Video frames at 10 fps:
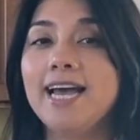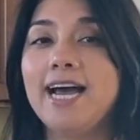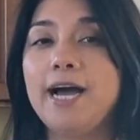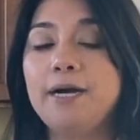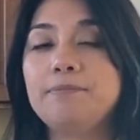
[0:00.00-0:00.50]

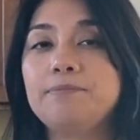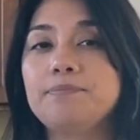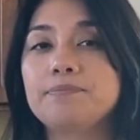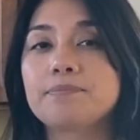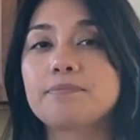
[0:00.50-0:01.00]

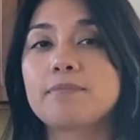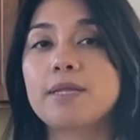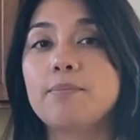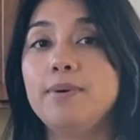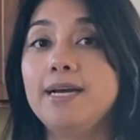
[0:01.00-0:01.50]

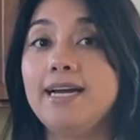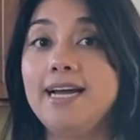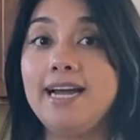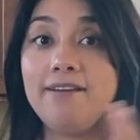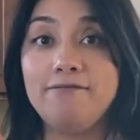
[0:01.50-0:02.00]

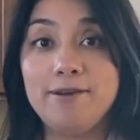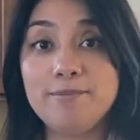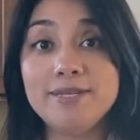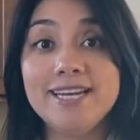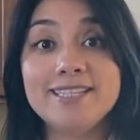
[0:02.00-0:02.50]
But I
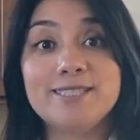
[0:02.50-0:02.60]
filmed it,